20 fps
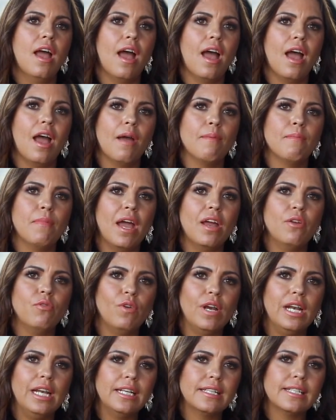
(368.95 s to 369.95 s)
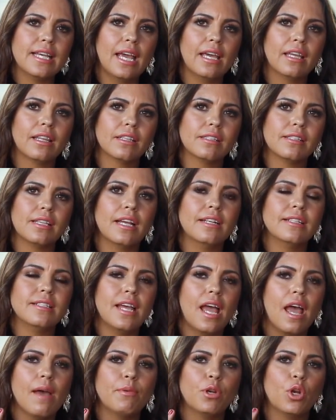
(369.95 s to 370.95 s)
and really take this and
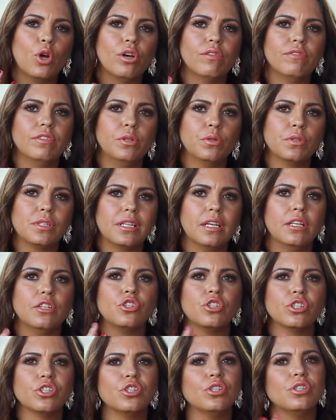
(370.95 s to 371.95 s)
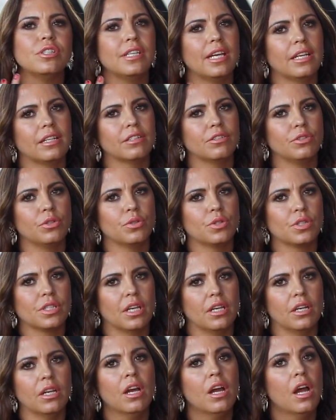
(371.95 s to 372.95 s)
dab it over your skin just to settle your
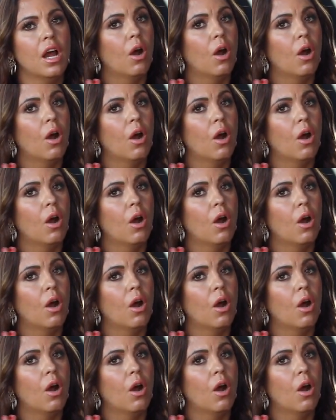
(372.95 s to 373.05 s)
skin.